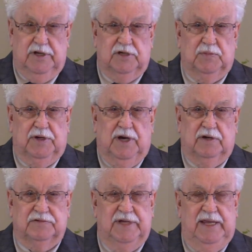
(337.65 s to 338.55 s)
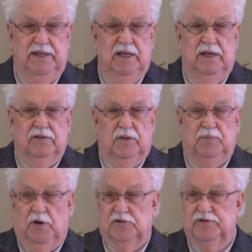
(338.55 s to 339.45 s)
It's because he, the
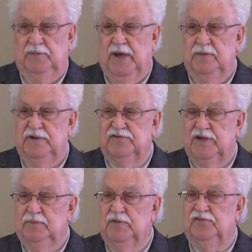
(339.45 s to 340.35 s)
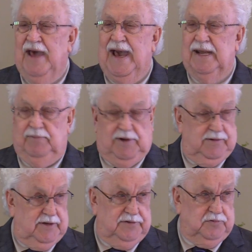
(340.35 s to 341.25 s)
person maybe sitting beside him
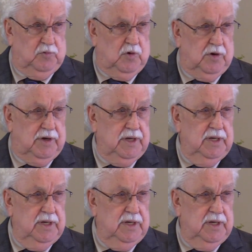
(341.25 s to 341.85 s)
don't, doesn't work